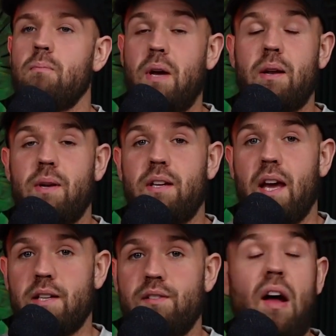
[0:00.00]
But anyway,
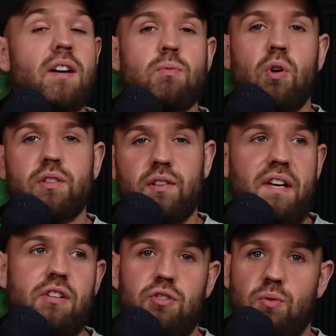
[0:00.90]
yes, that's what
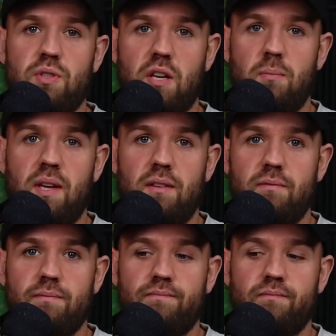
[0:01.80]
today's show is going to be
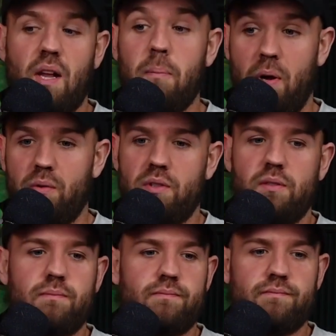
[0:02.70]

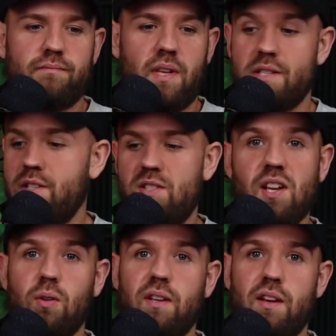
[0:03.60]
about. This is
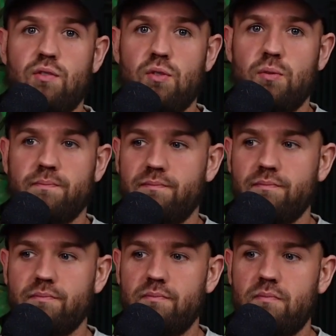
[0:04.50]
still the intro.
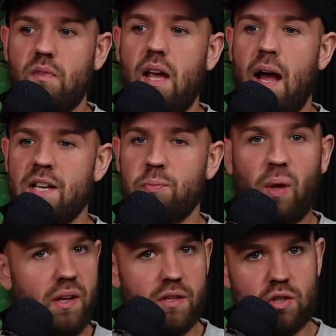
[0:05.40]
I
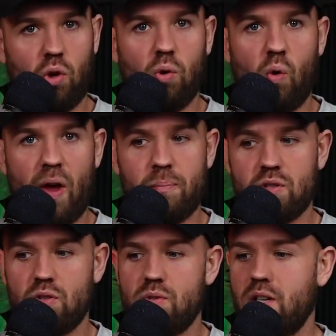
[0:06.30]
split the solo
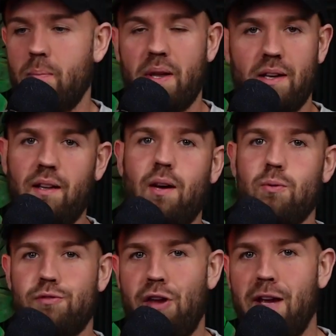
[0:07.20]
episodes up into
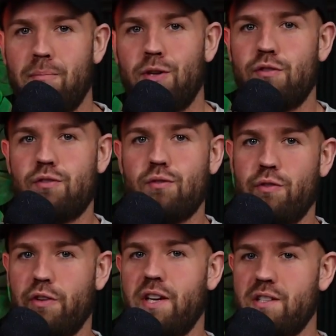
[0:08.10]
little segments so
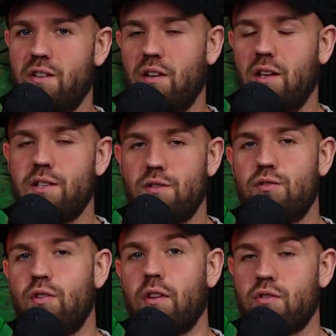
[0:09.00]
they're easier to listen
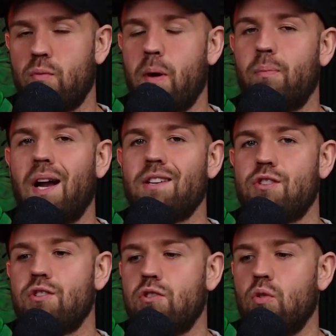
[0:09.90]
to and so my
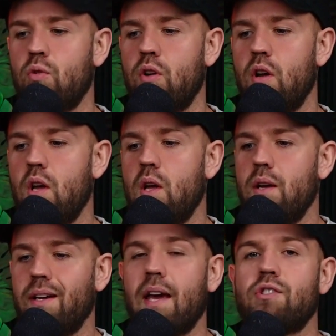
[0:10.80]
branches don't
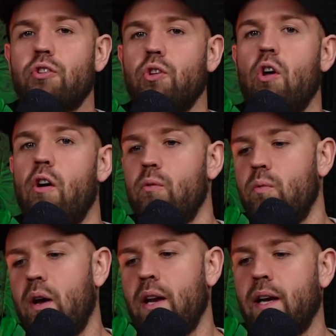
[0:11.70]
get too
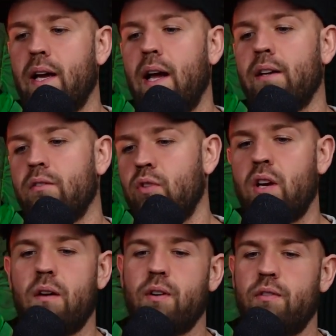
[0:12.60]
long and I can't
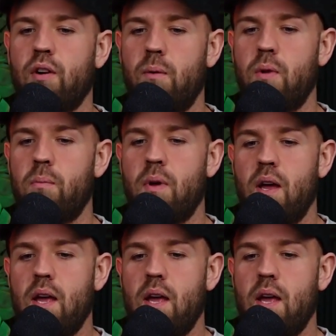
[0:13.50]
recover from them.